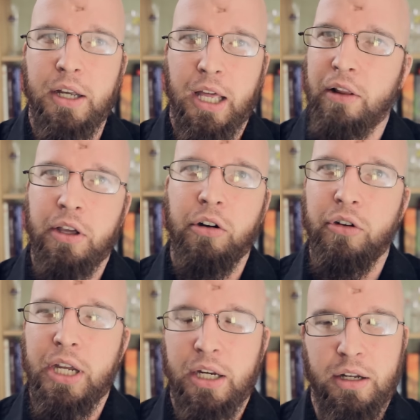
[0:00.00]
at a later
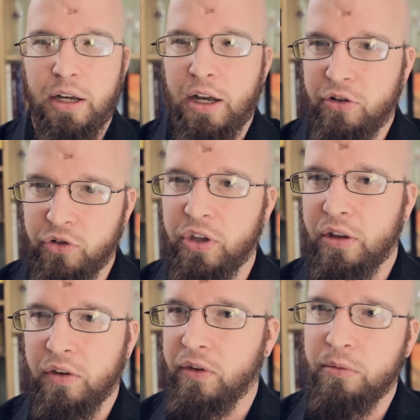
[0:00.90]
date. I just
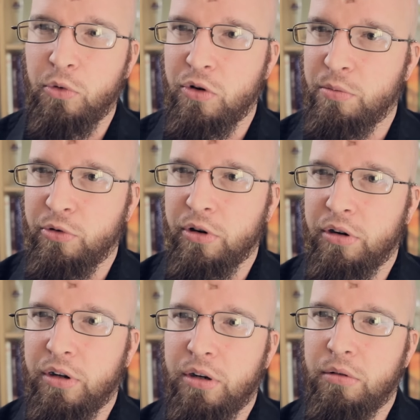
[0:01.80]
think this is more
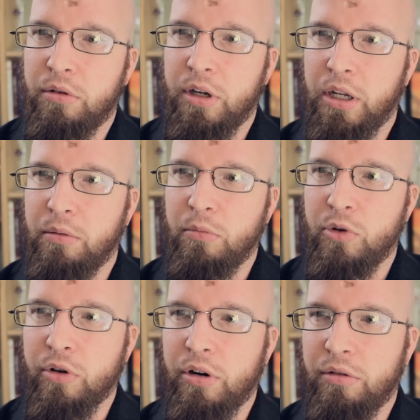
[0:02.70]
important and
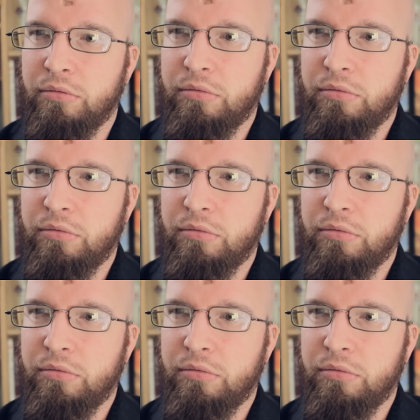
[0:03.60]
more,